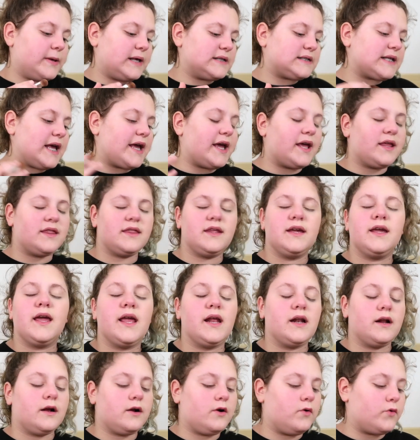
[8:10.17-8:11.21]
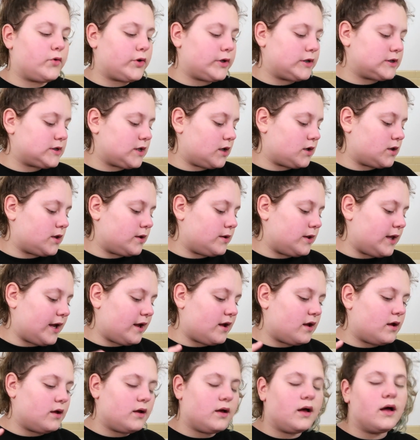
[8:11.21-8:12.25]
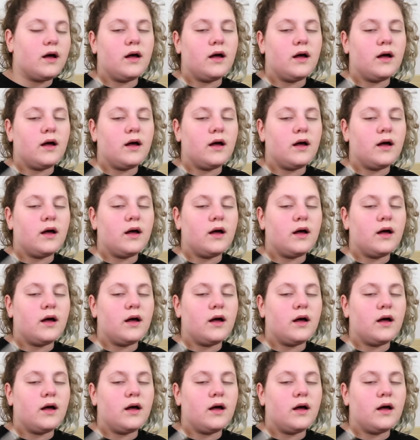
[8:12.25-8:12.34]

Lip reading: because I think inner corners are the like